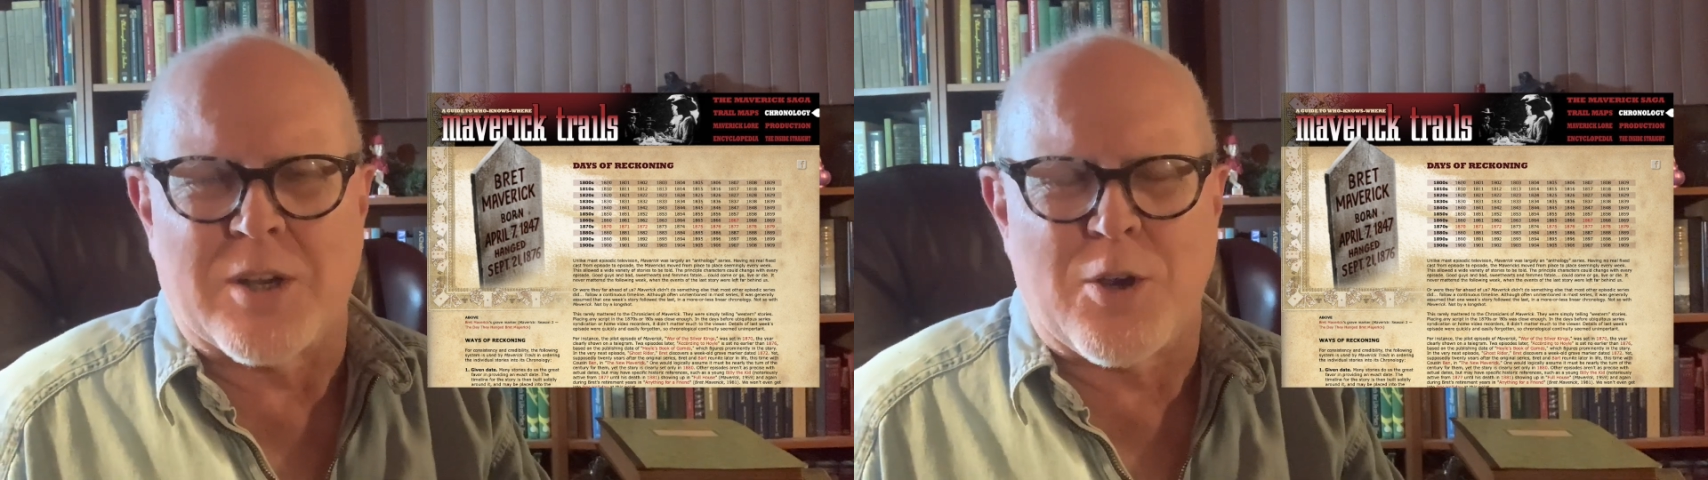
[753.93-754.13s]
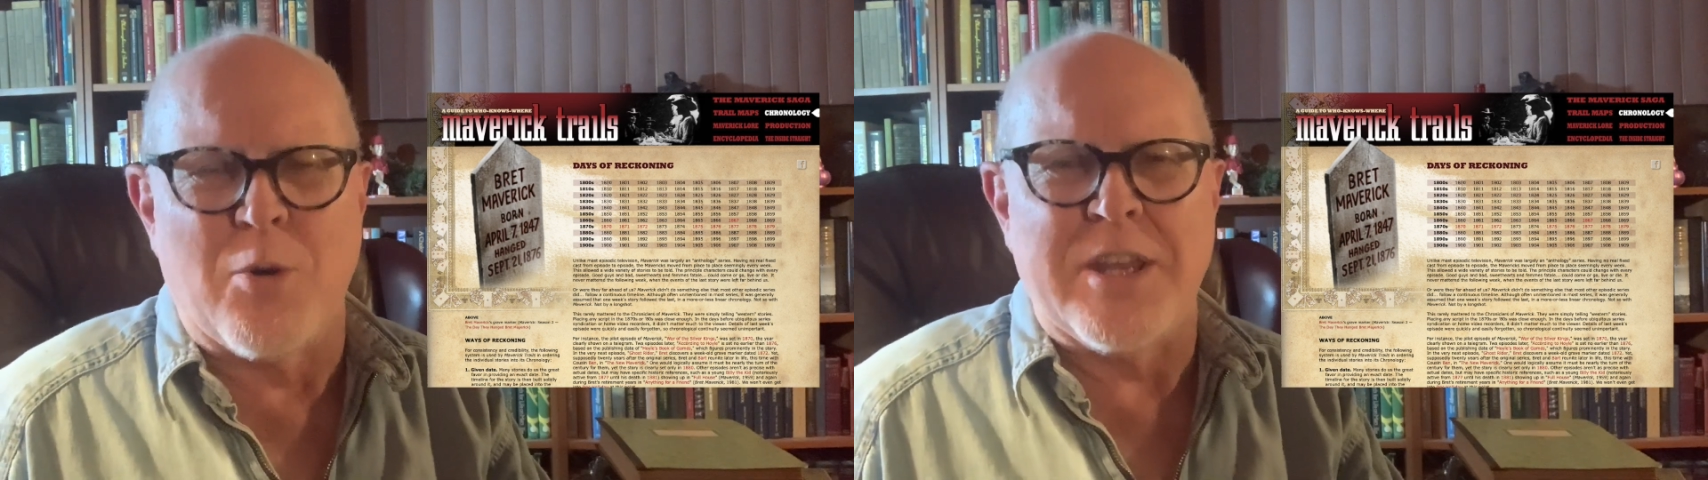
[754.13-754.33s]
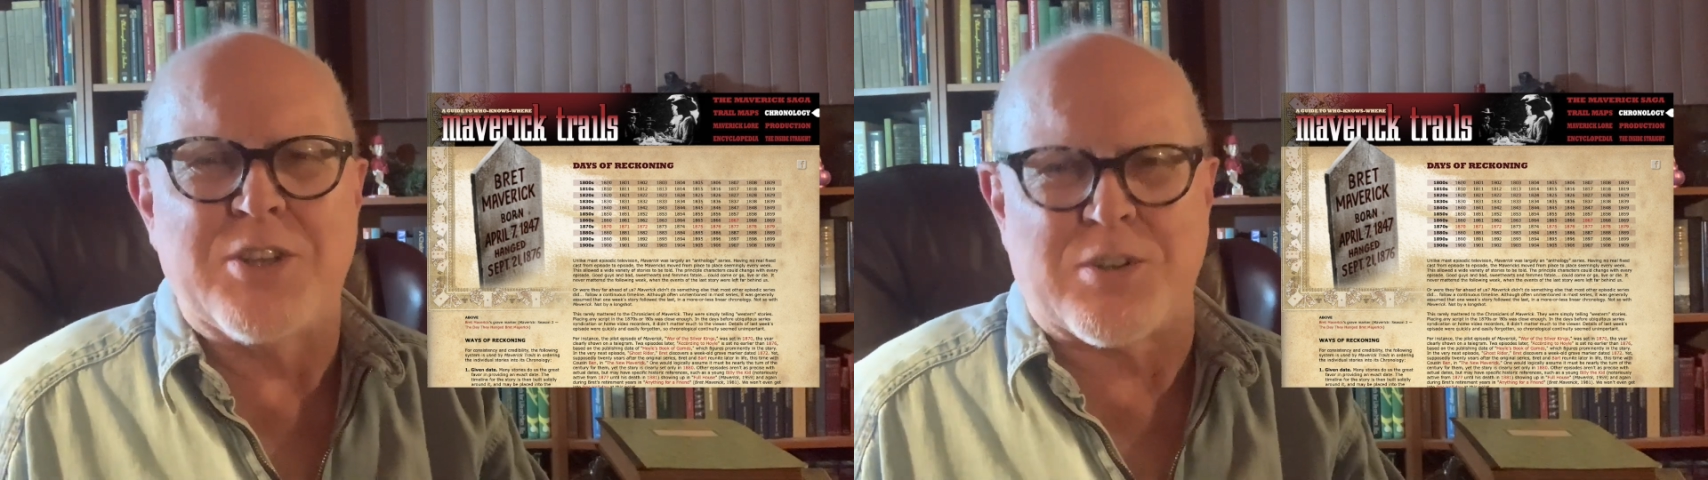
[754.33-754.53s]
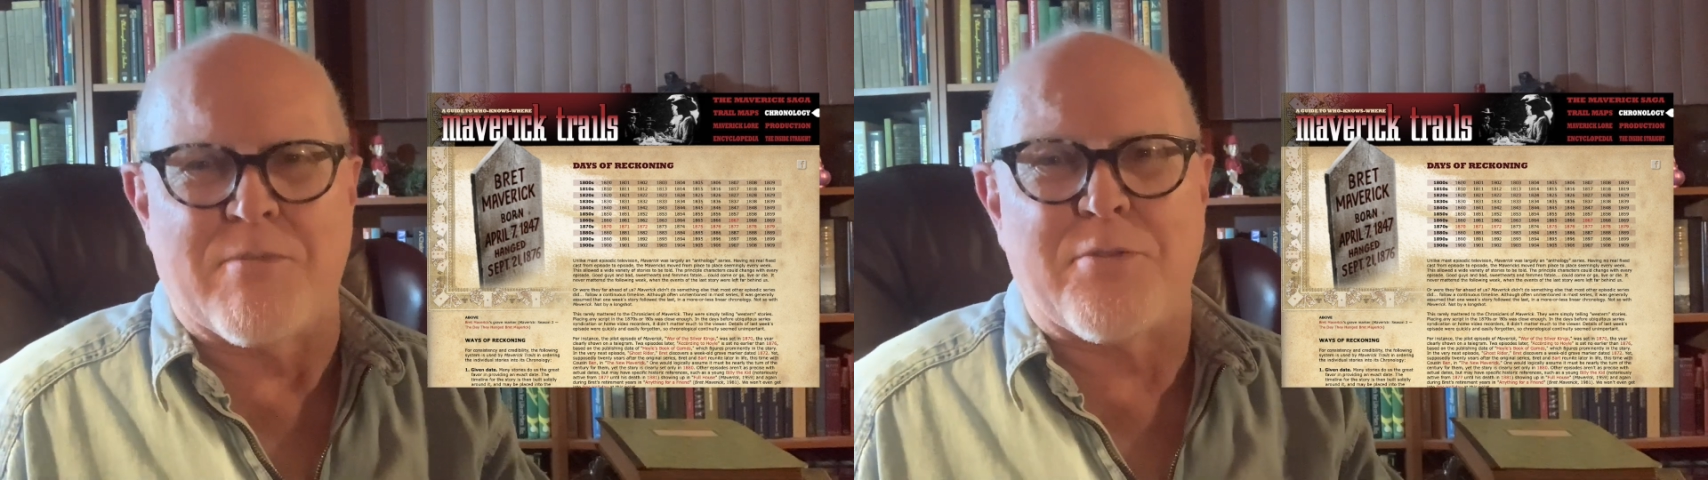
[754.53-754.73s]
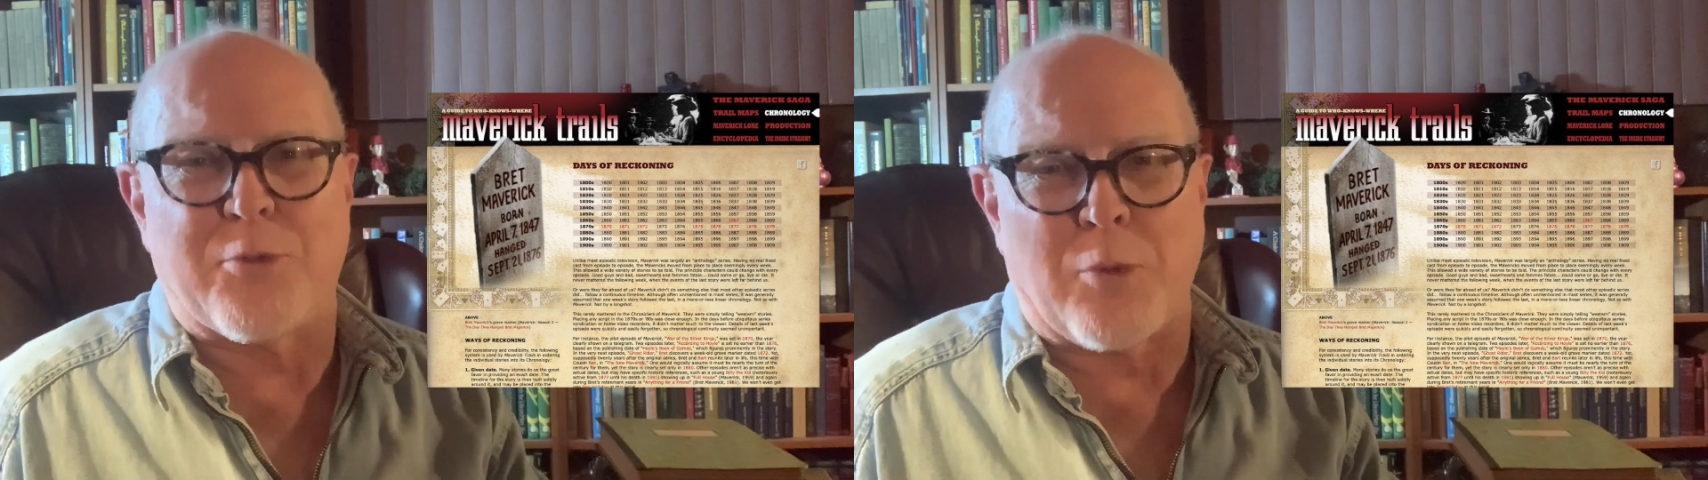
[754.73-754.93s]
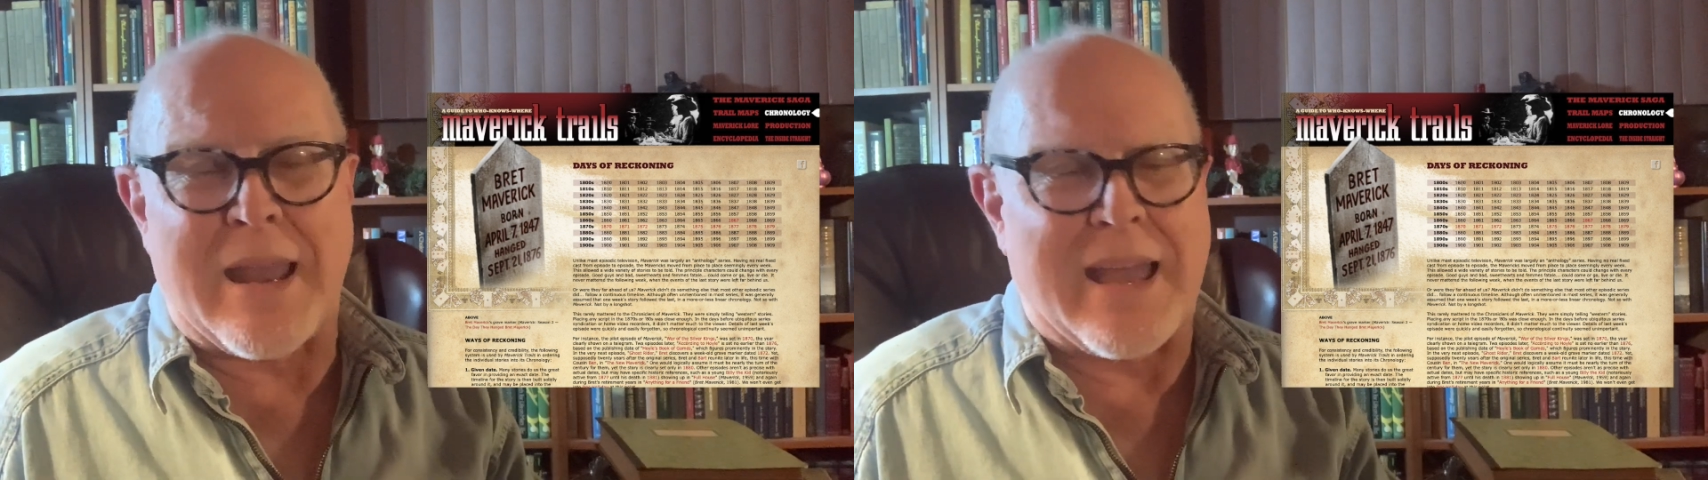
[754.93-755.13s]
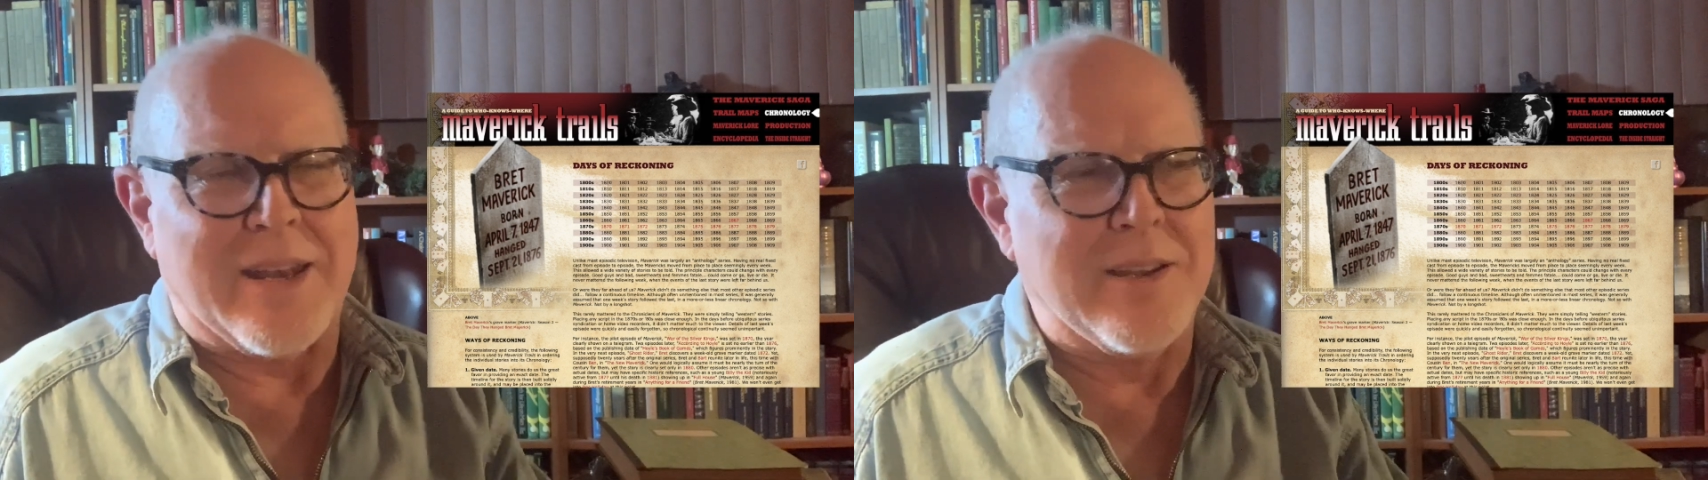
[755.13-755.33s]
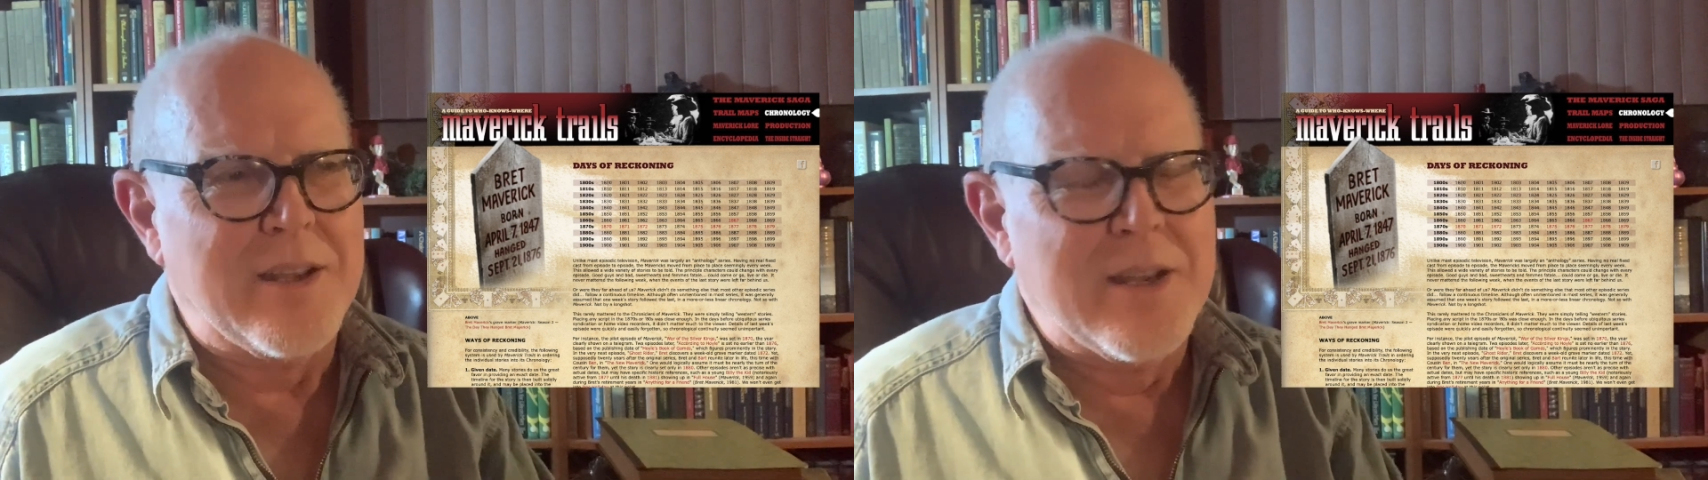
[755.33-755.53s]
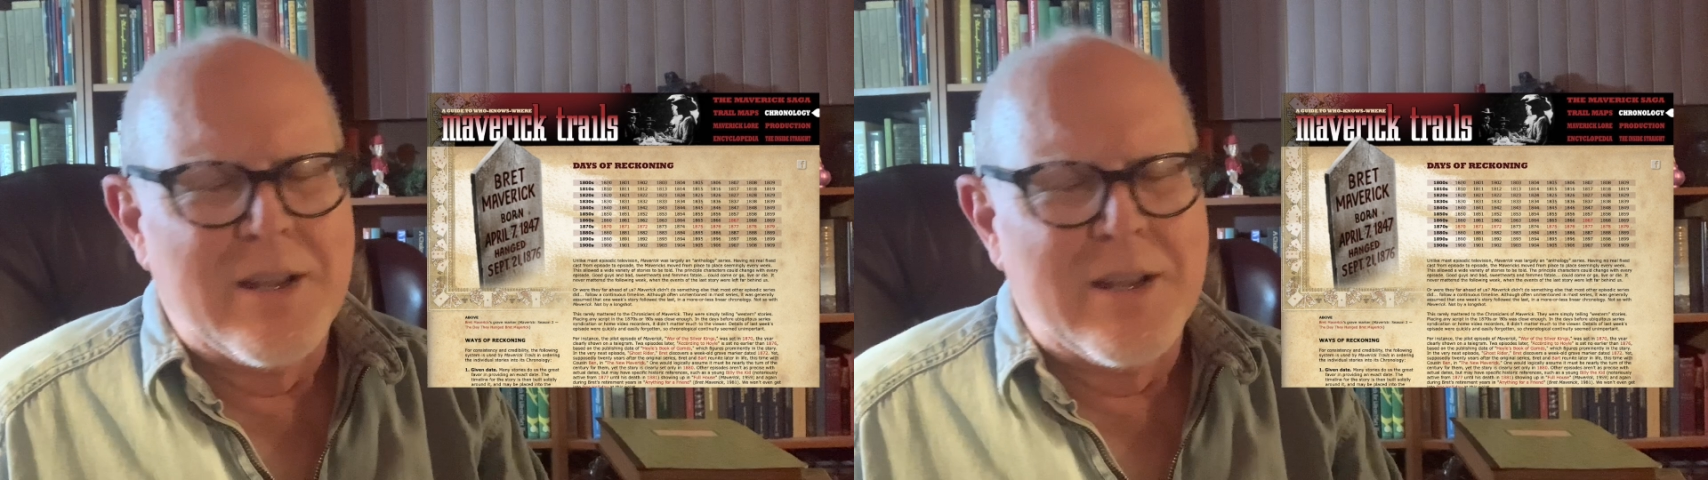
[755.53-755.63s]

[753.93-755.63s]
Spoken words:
cohesive thread,